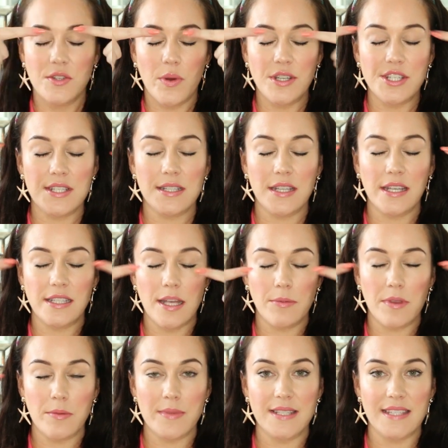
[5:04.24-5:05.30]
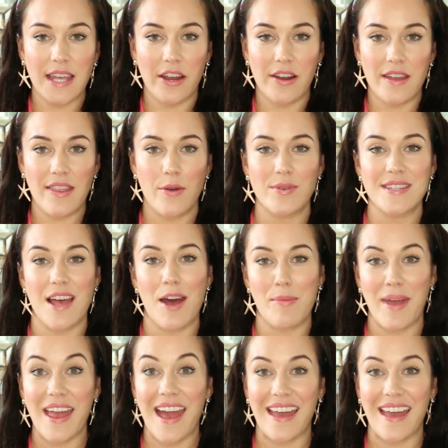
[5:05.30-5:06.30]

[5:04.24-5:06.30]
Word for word: So I just cleaned up the mascara that was on my